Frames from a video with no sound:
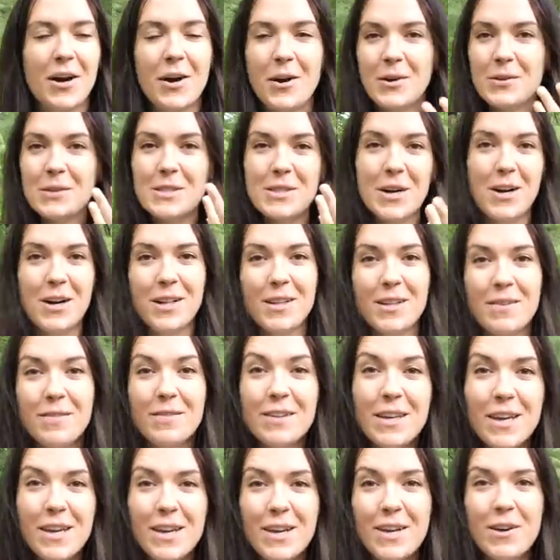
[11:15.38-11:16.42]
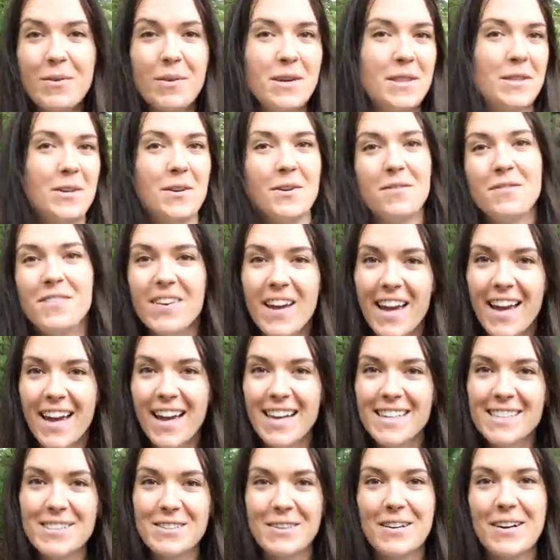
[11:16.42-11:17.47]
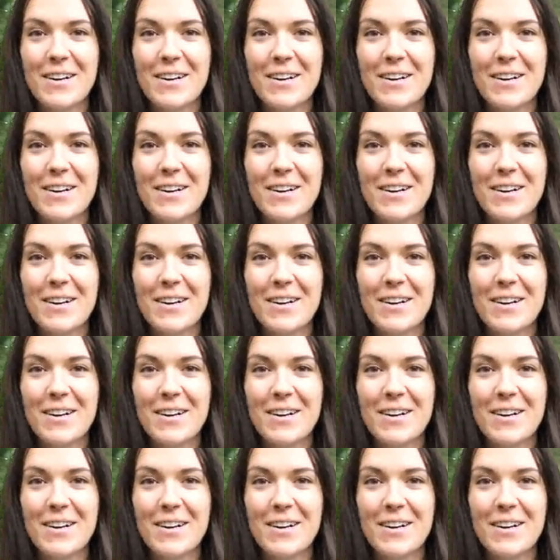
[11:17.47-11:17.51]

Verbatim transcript: host all of you with your vans or